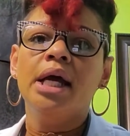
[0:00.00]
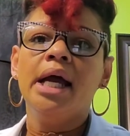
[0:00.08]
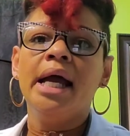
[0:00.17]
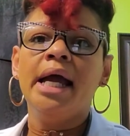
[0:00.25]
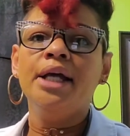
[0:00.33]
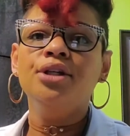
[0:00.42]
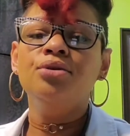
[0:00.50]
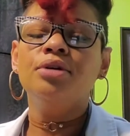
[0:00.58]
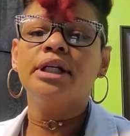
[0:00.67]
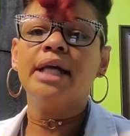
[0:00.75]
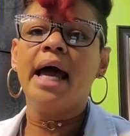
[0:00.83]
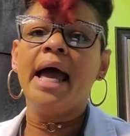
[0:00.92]
And you
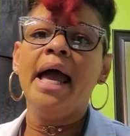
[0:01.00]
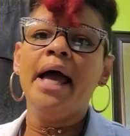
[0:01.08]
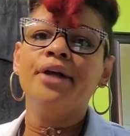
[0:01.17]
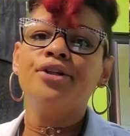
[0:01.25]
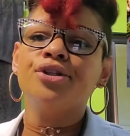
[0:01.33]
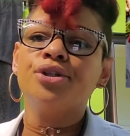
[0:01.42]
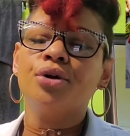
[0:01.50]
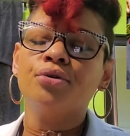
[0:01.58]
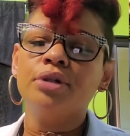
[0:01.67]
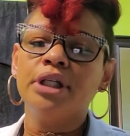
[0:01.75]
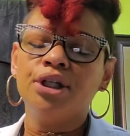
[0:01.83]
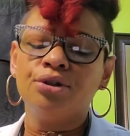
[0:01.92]
can add certain
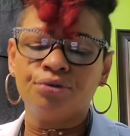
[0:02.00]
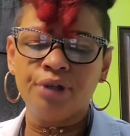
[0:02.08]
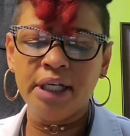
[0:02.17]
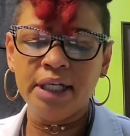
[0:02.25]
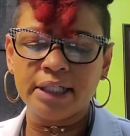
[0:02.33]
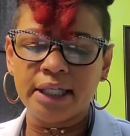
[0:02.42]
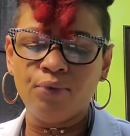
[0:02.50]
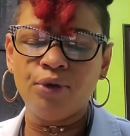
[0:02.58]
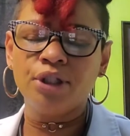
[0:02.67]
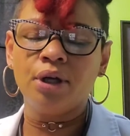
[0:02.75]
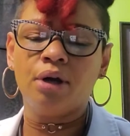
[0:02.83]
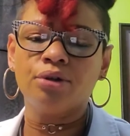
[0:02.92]
ingredients that we
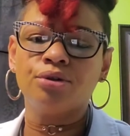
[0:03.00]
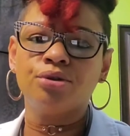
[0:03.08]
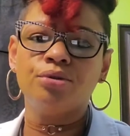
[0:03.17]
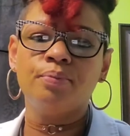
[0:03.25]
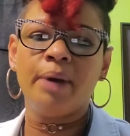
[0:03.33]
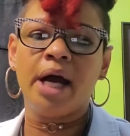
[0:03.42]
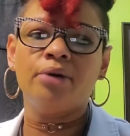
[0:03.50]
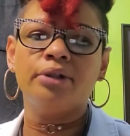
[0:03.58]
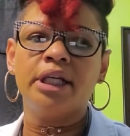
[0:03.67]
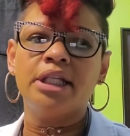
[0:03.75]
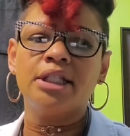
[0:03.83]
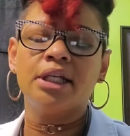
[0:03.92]
talked about
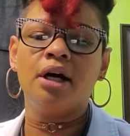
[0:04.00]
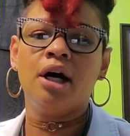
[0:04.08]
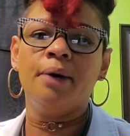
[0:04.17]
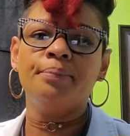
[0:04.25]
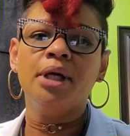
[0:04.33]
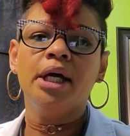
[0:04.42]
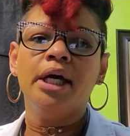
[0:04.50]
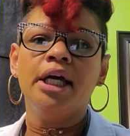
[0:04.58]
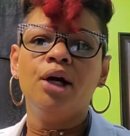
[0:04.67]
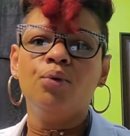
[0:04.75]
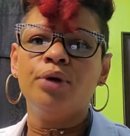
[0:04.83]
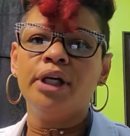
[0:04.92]
that's
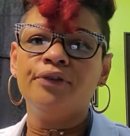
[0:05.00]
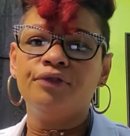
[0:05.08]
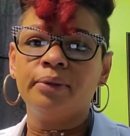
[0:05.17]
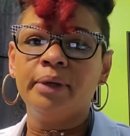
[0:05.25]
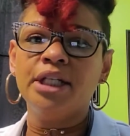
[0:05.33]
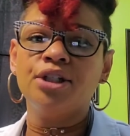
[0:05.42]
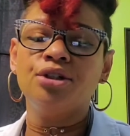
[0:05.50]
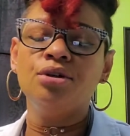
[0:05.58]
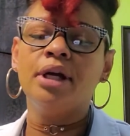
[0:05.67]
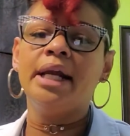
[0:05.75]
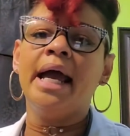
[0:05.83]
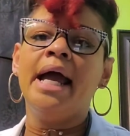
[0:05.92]
help with inflammation. You can
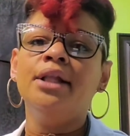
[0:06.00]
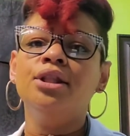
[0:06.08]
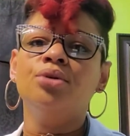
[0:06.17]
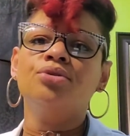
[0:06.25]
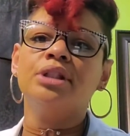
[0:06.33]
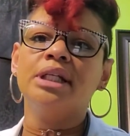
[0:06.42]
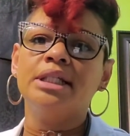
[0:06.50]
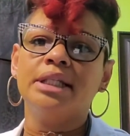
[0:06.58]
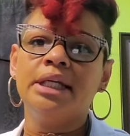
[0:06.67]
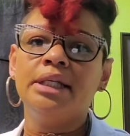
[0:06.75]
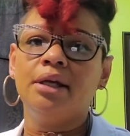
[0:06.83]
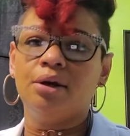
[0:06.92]
add those things
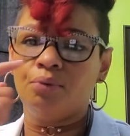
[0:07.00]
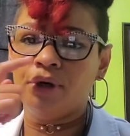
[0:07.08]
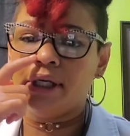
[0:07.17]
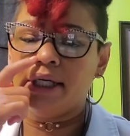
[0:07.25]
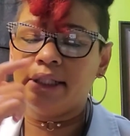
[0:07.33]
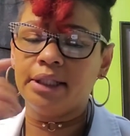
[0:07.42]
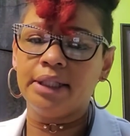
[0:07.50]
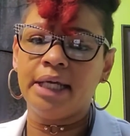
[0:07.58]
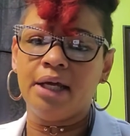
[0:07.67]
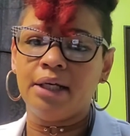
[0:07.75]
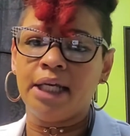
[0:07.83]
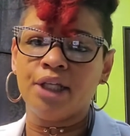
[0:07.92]
in there, and we'll get to
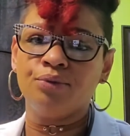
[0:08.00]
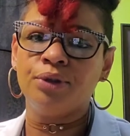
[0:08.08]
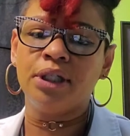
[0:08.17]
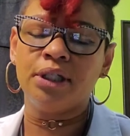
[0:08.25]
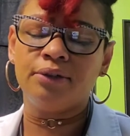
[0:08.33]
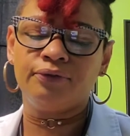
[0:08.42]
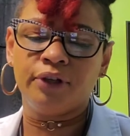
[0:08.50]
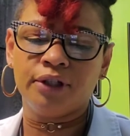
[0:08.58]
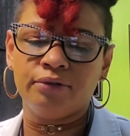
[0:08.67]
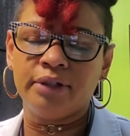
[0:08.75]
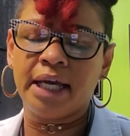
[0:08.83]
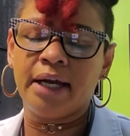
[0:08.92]
that as we get further
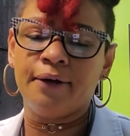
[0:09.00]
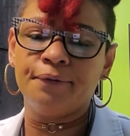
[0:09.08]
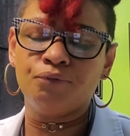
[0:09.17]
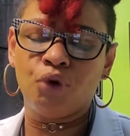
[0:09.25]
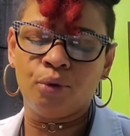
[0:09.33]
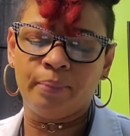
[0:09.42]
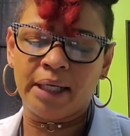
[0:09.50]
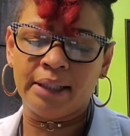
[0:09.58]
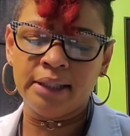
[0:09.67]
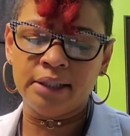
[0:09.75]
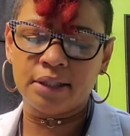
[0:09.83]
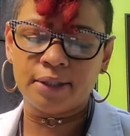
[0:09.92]
down on my
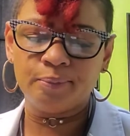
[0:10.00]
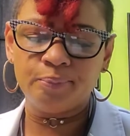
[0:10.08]
list.